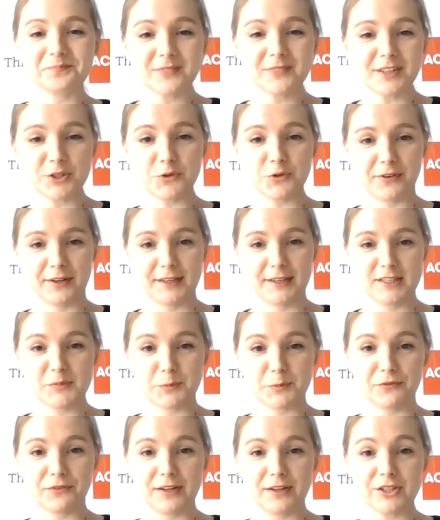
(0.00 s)
to finance
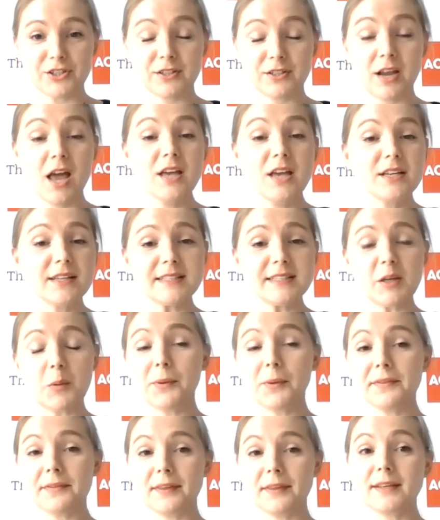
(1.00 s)
profession.
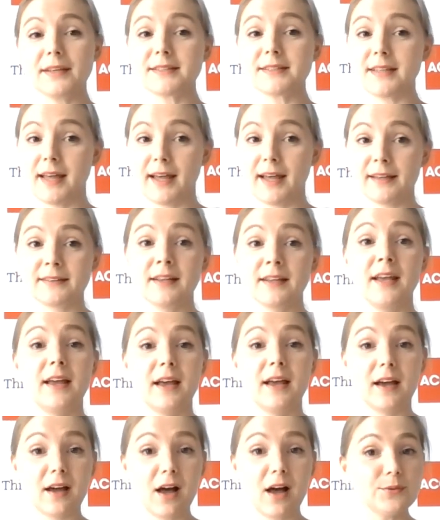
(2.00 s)
Someone thinks that
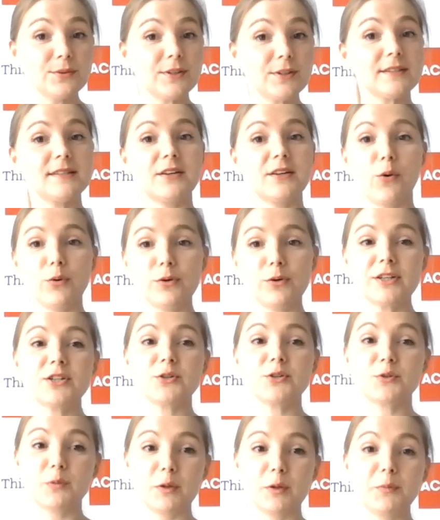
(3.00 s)
accountants and
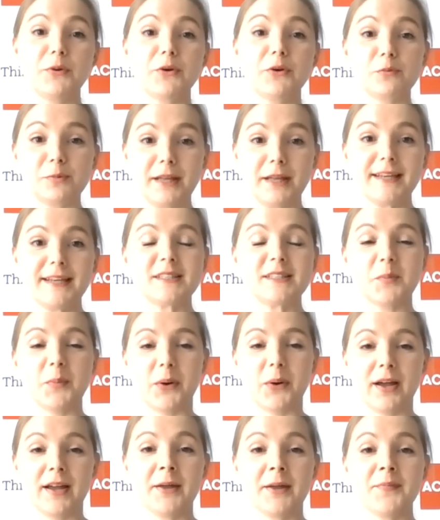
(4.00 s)
auditors will be replaced
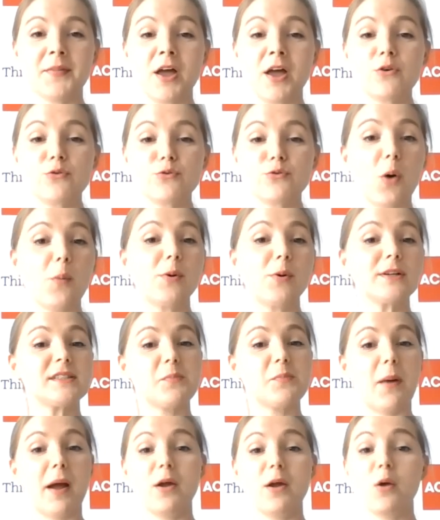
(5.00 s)
by robots
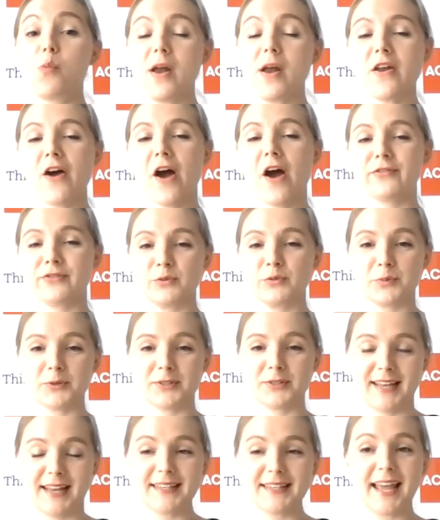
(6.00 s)
by 100%.
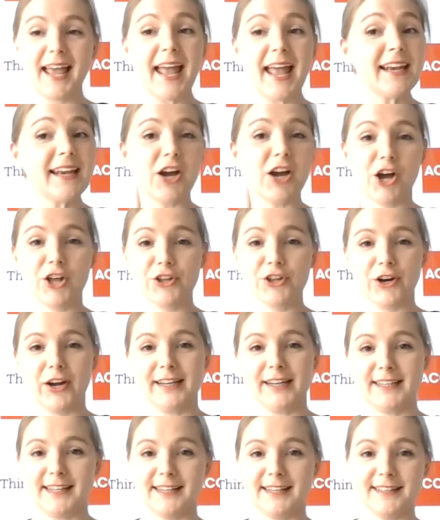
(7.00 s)
Any other
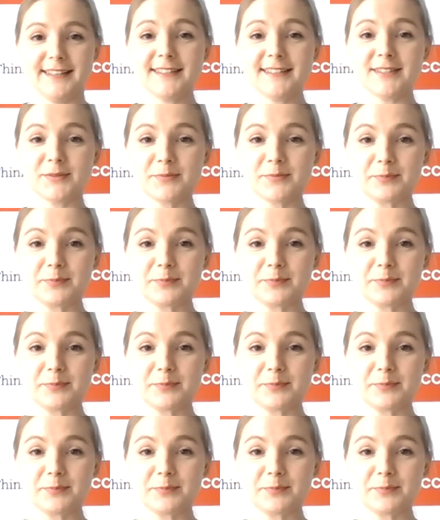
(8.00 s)
ideas?